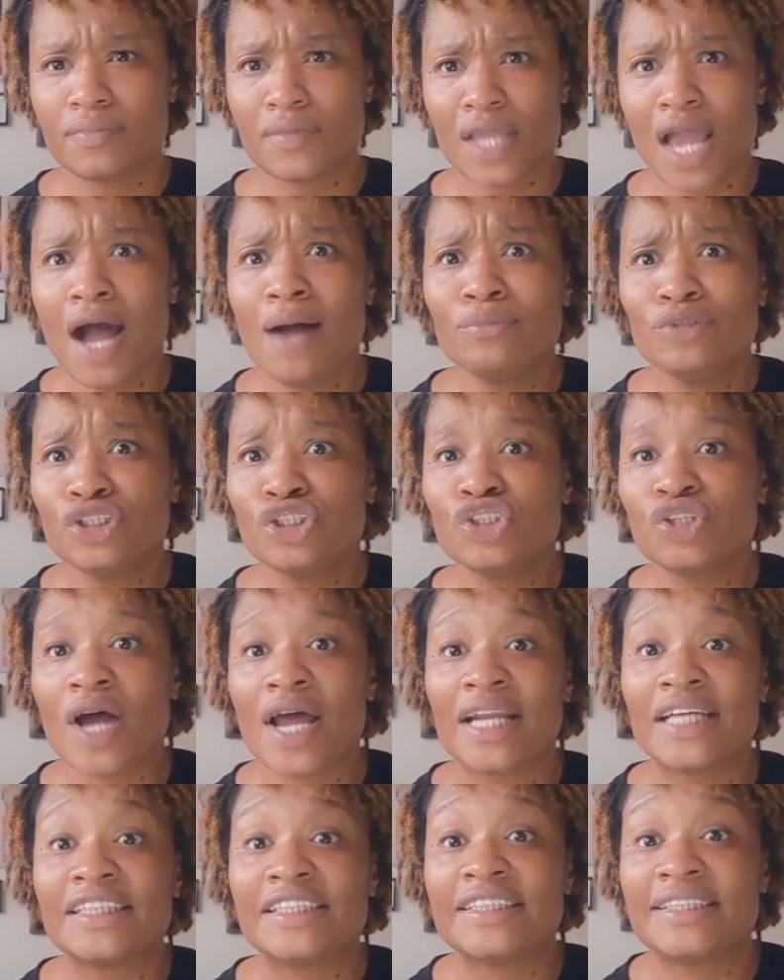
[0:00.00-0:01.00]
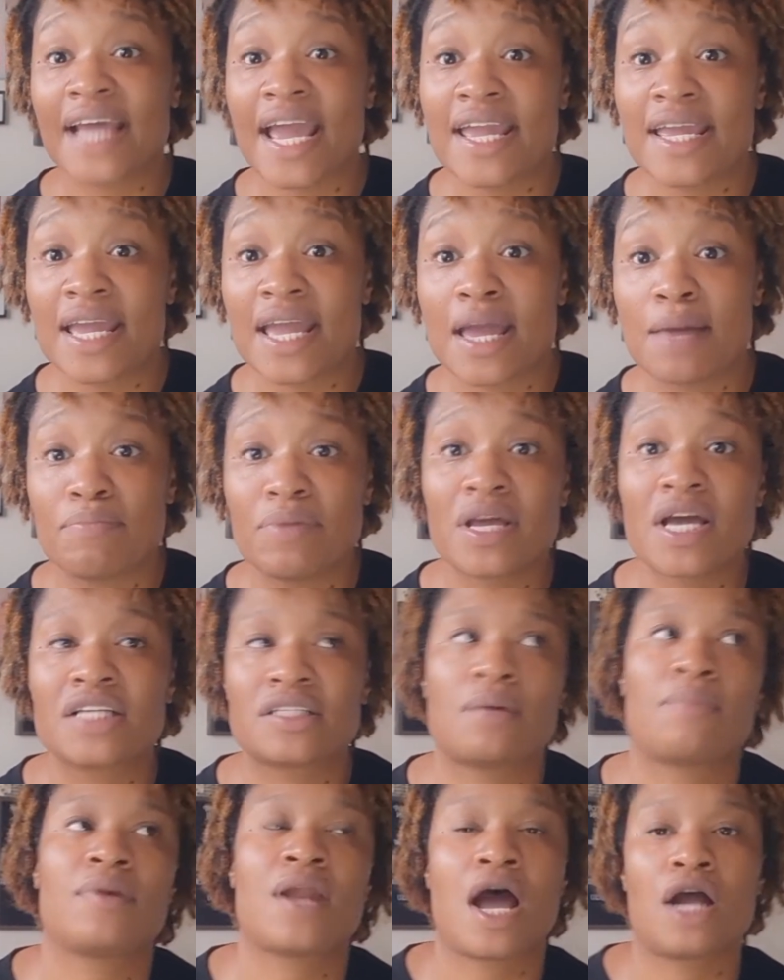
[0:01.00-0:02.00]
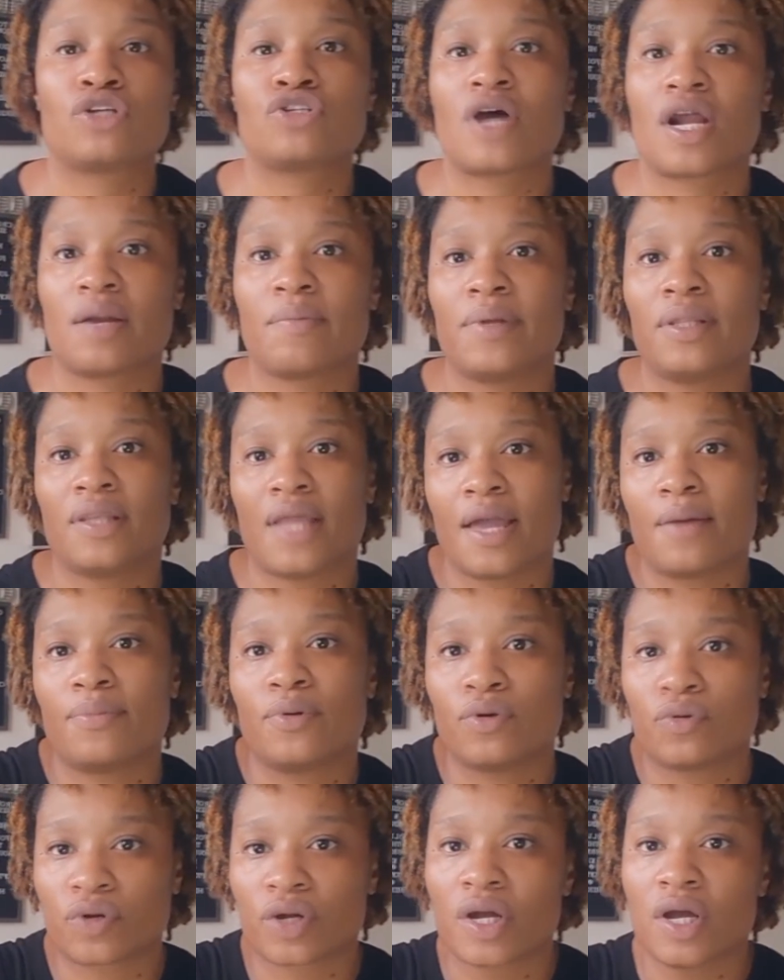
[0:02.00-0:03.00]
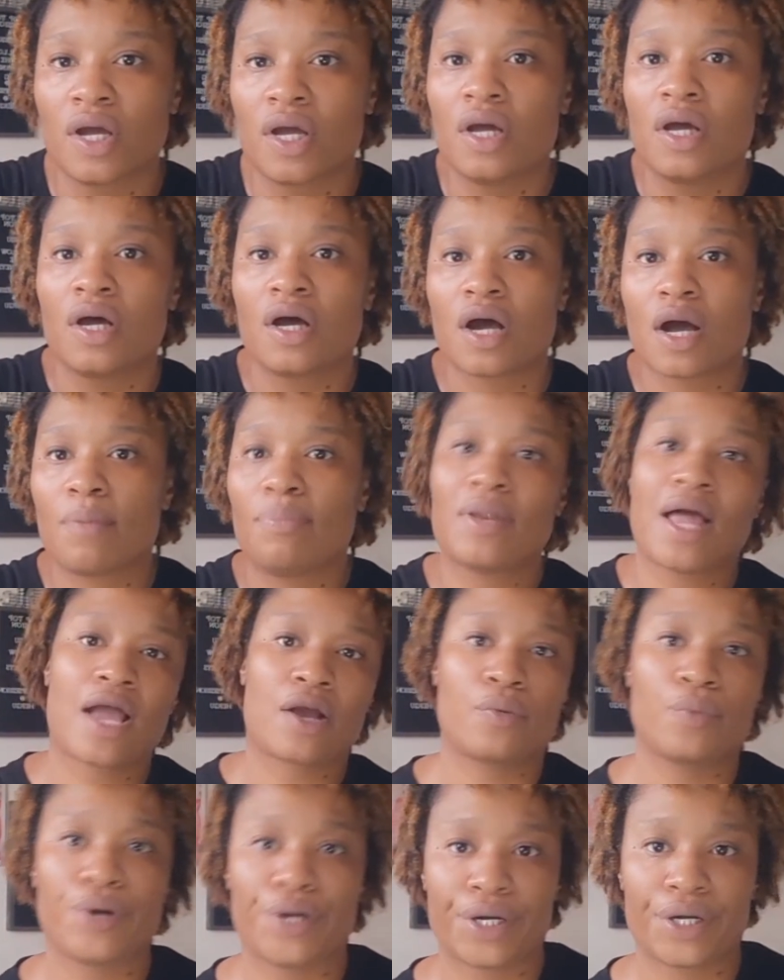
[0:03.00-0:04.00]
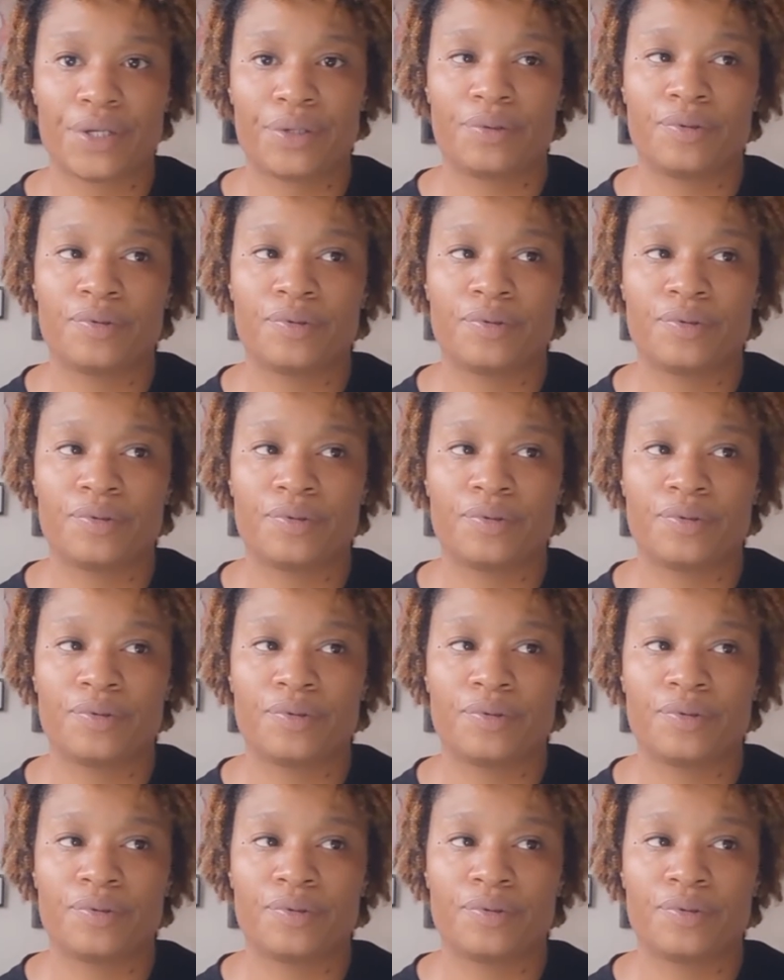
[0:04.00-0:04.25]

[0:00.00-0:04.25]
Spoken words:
I'm just trying to stay in because I'm not trying to be labeled a Black Widow.